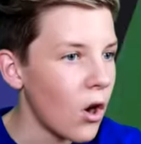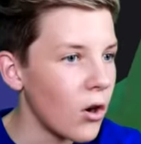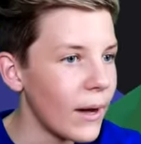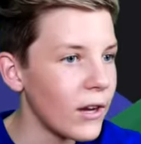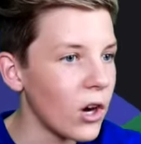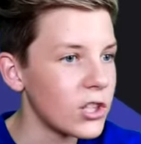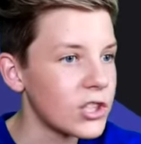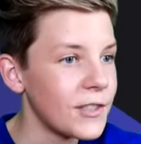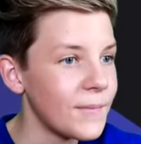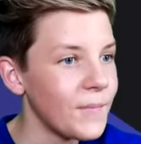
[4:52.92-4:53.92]
Oh my
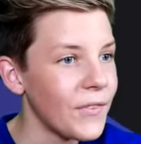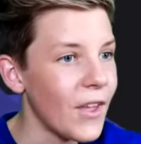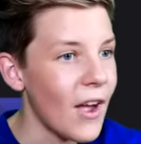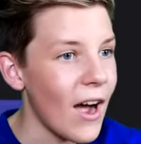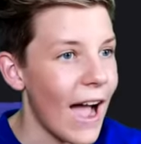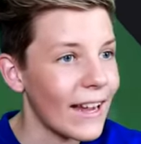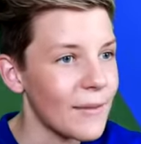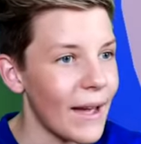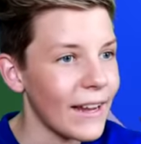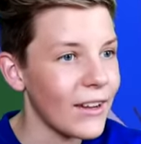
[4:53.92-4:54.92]
gosh. I
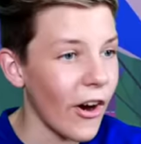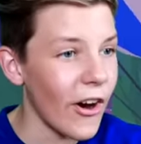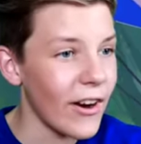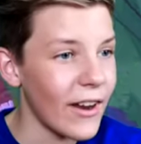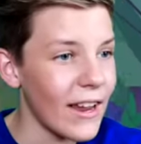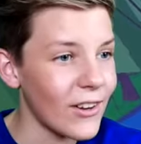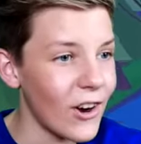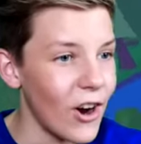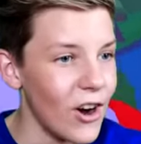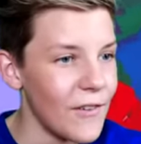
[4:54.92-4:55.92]
can make it go
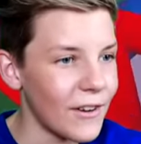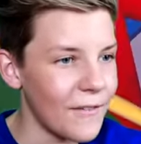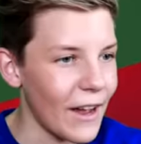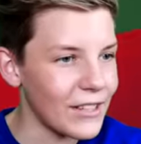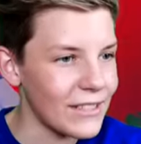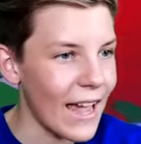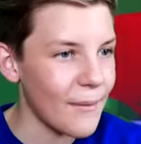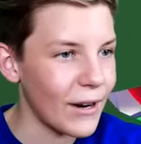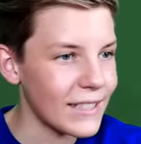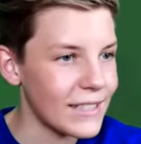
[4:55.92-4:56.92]
over if I,
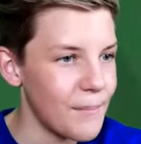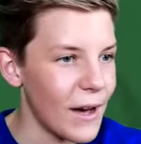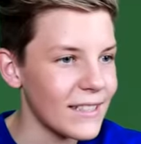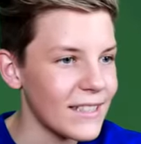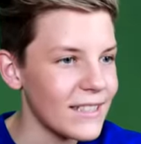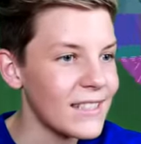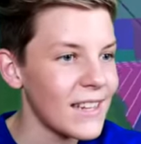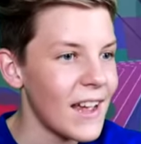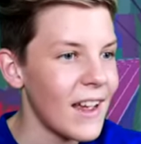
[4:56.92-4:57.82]
like, press the buttons.